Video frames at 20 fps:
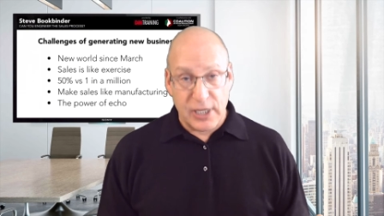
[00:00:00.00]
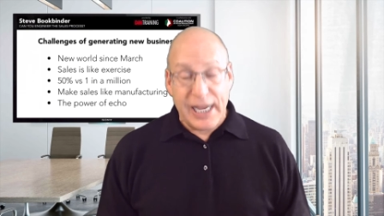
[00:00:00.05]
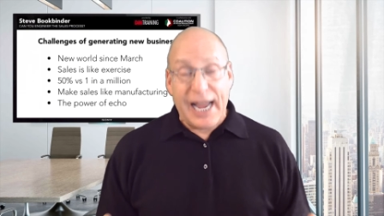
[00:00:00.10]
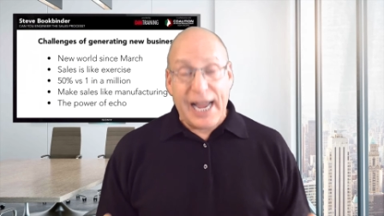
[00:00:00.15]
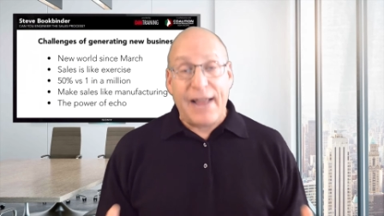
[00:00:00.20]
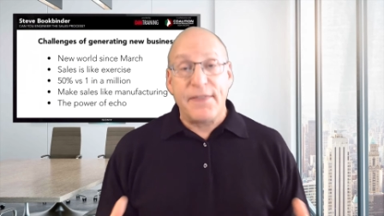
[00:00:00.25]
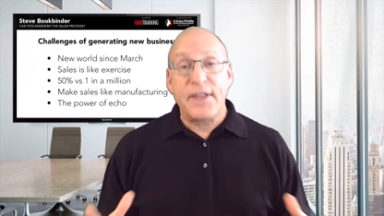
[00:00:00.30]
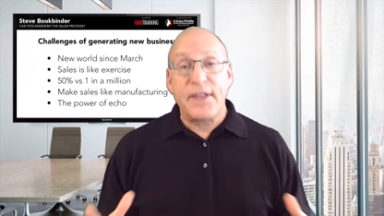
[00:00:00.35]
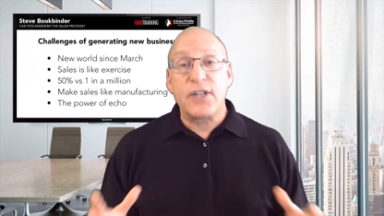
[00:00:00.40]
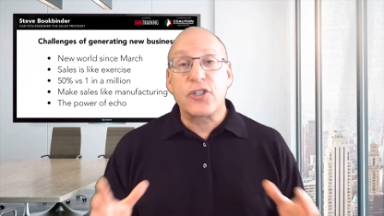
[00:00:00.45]

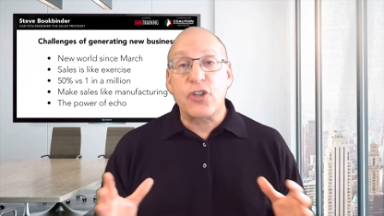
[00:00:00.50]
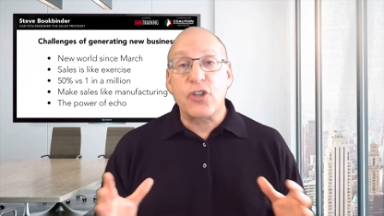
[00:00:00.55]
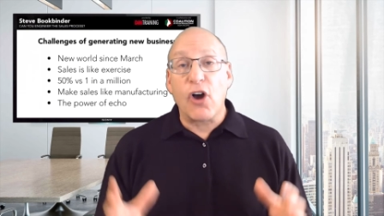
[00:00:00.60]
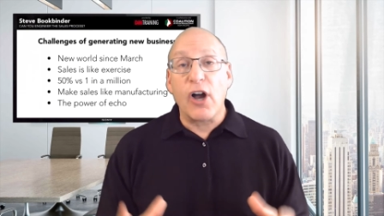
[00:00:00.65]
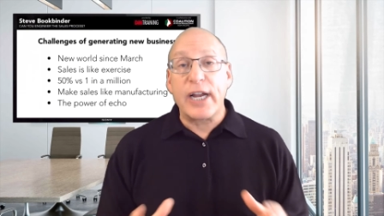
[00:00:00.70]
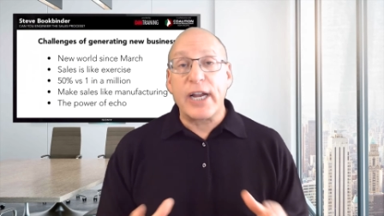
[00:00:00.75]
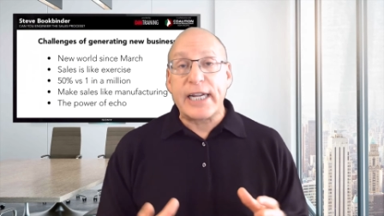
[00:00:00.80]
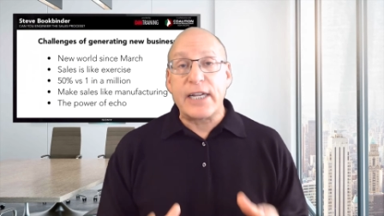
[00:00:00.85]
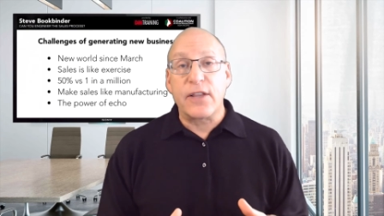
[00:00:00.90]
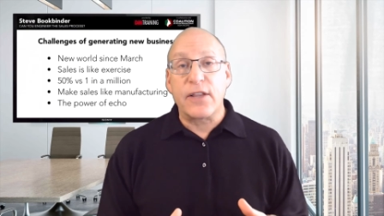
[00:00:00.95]
and they're
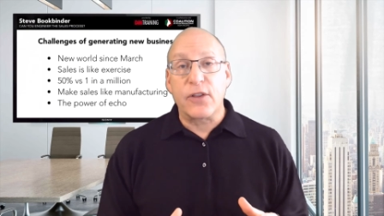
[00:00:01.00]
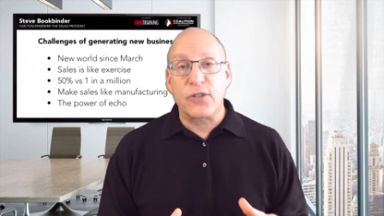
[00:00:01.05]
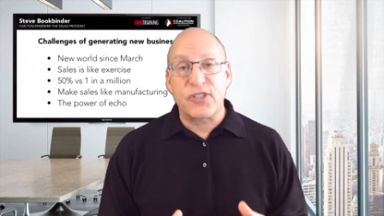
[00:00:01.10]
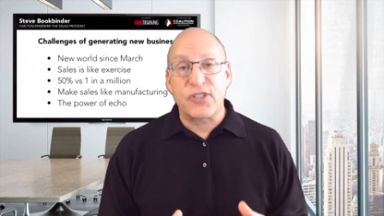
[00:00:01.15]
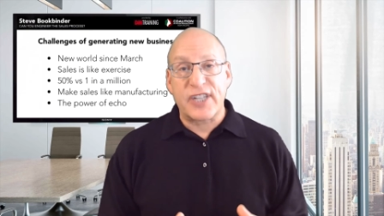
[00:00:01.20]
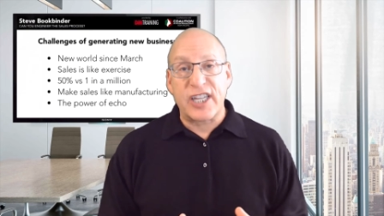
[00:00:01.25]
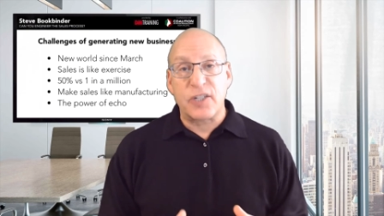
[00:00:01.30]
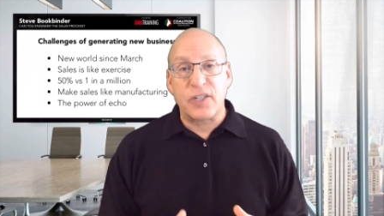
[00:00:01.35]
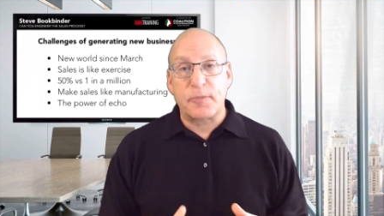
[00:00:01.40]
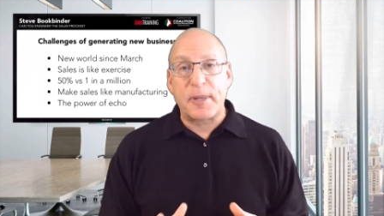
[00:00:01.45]
talking to those
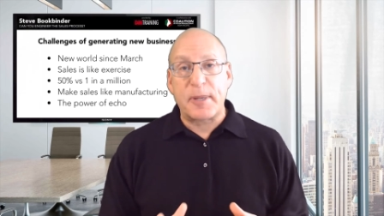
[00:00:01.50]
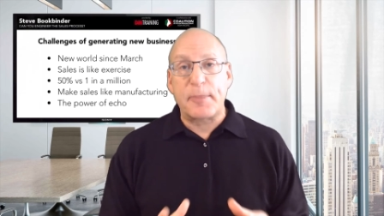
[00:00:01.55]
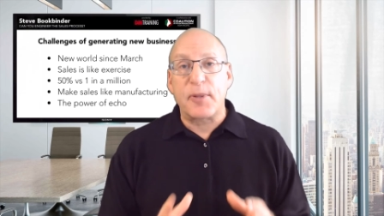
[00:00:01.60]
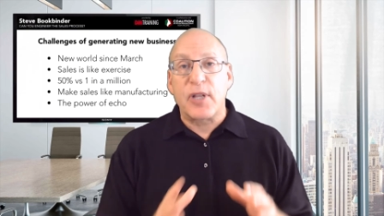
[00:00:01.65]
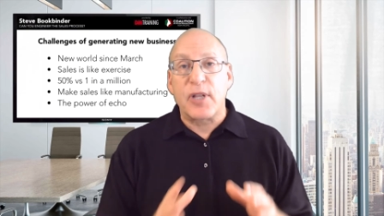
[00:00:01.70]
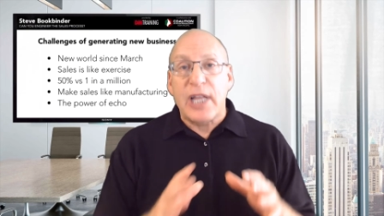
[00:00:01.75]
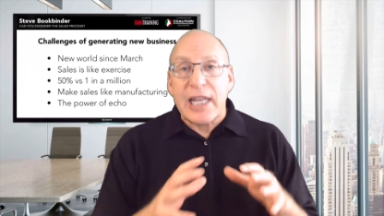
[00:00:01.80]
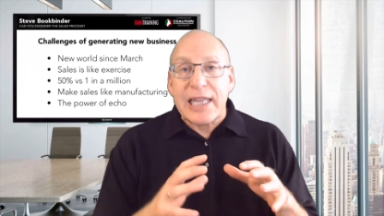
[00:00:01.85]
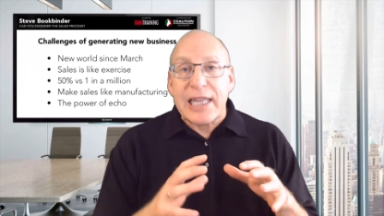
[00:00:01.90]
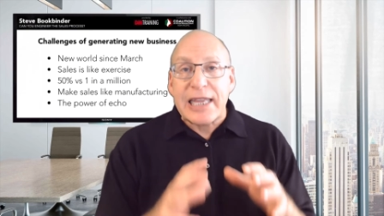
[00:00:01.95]
salespeople
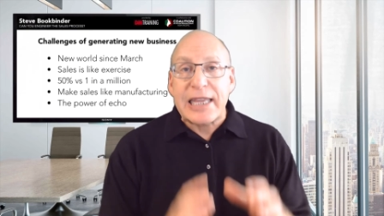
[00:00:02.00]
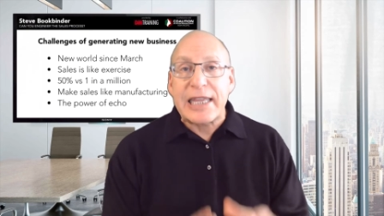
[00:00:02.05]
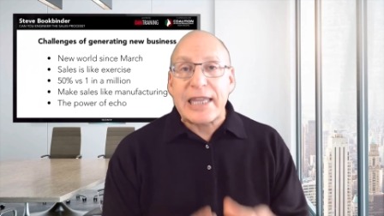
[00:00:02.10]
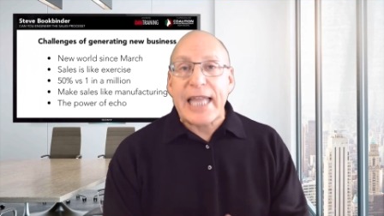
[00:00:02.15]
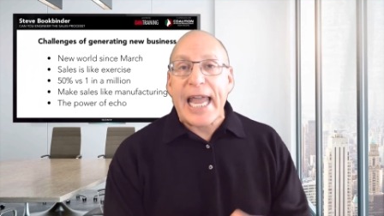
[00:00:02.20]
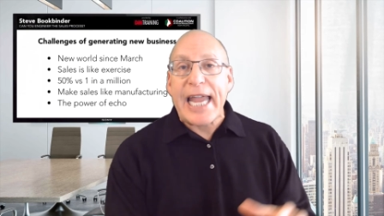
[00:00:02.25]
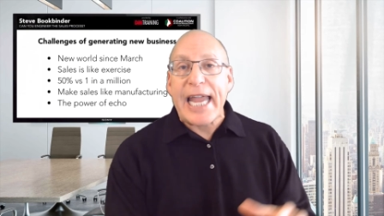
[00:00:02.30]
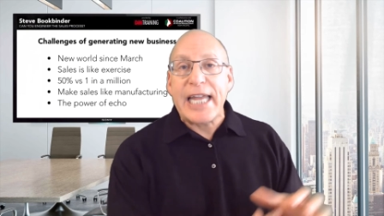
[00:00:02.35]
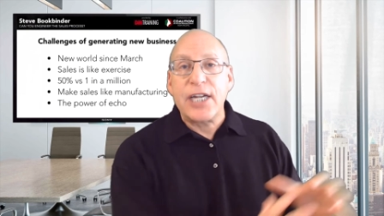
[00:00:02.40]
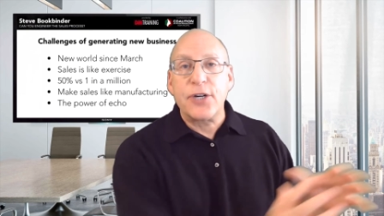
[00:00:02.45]

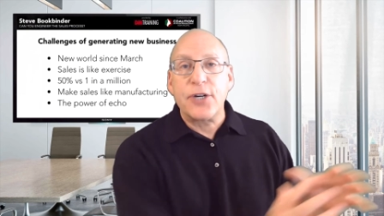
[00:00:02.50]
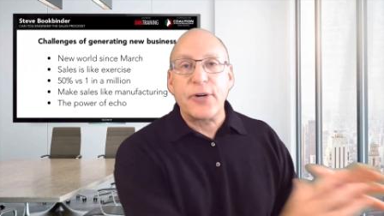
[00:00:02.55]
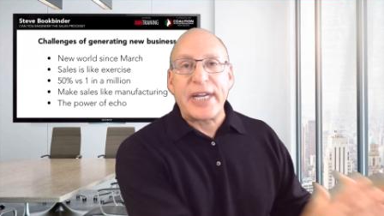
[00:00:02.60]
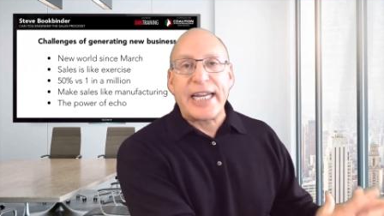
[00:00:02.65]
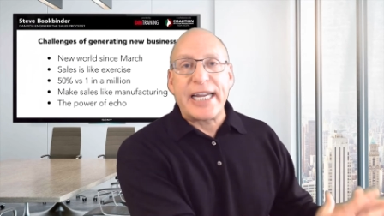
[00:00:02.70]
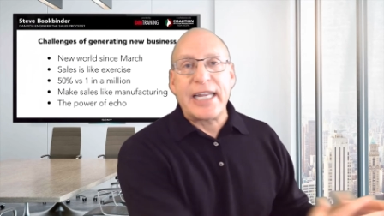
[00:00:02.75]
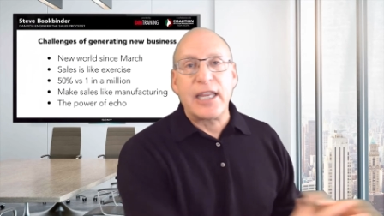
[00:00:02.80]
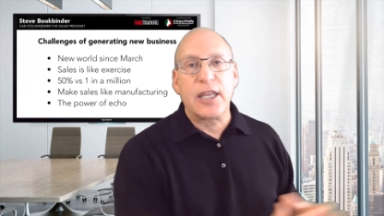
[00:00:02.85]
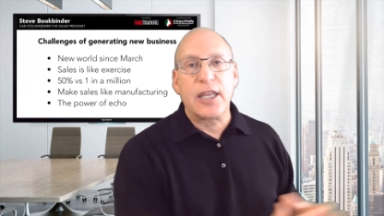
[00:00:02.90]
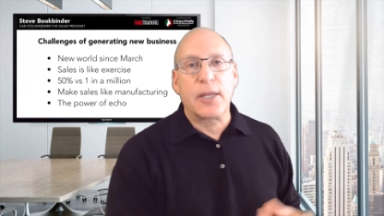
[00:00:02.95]
later
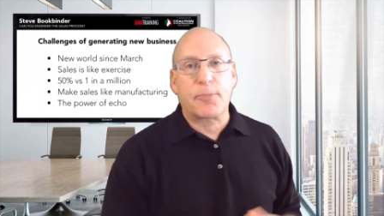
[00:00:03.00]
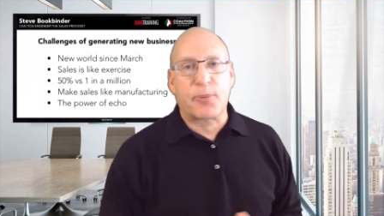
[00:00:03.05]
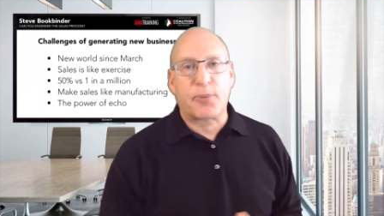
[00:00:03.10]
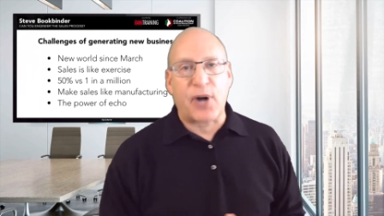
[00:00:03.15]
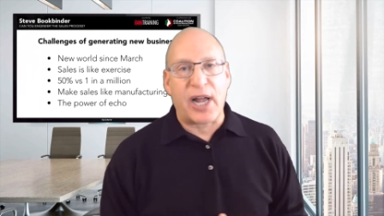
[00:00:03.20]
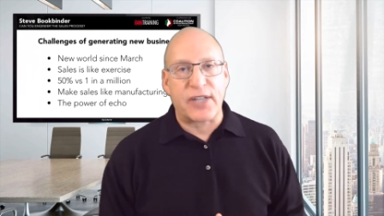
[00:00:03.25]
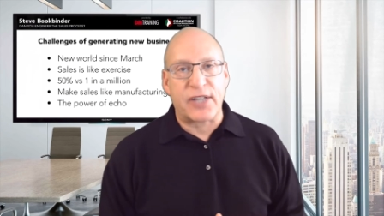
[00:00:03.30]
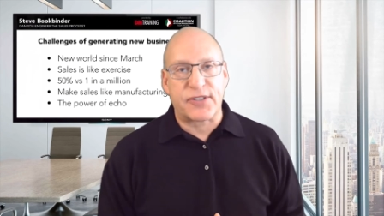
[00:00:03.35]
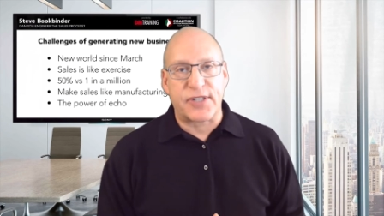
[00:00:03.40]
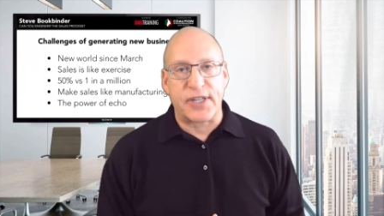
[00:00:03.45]
in the
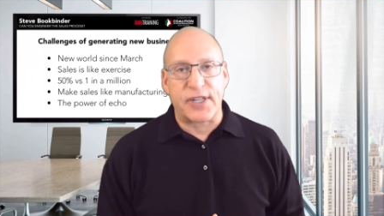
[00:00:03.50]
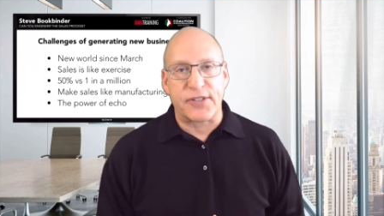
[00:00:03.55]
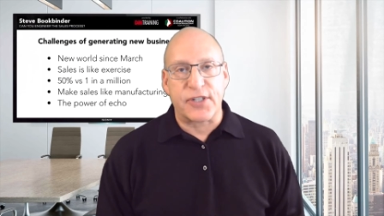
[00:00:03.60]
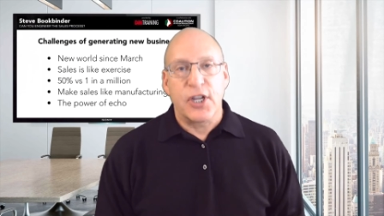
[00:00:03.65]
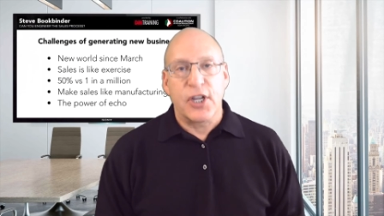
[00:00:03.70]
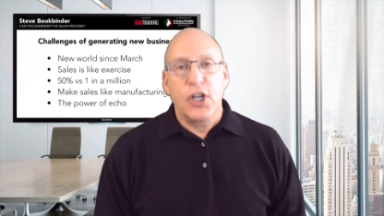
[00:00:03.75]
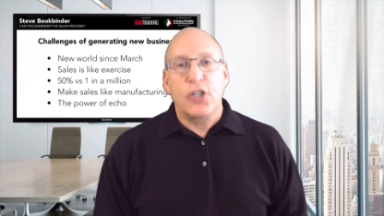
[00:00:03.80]
process.